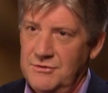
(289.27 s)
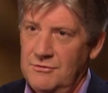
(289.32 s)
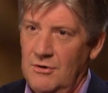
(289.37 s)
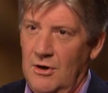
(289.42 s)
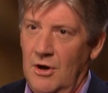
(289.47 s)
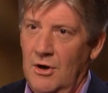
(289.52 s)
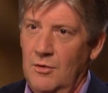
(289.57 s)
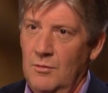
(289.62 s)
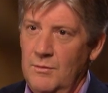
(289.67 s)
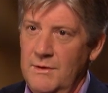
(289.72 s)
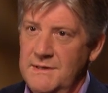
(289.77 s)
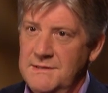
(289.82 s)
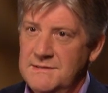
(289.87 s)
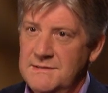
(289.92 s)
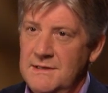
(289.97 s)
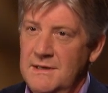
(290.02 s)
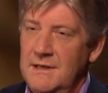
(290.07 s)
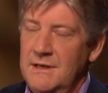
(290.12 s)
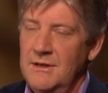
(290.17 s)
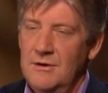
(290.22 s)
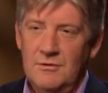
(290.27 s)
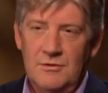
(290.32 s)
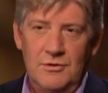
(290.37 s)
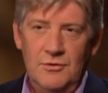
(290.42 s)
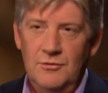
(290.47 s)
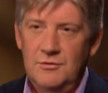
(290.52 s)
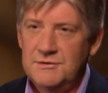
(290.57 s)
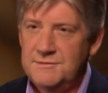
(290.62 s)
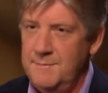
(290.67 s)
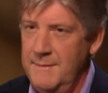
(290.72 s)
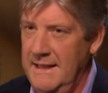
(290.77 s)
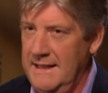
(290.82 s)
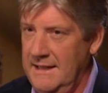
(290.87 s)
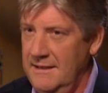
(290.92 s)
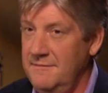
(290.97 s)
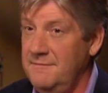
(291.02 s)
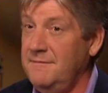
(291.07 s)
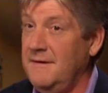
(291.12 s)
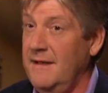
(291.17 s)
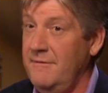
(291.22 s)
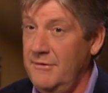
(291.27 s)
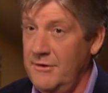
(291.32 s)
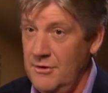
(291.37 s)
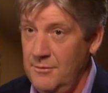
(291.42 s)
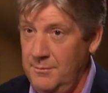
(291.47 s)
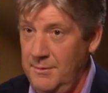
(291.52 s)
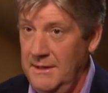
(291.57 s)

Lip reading: You're always, Google's making 500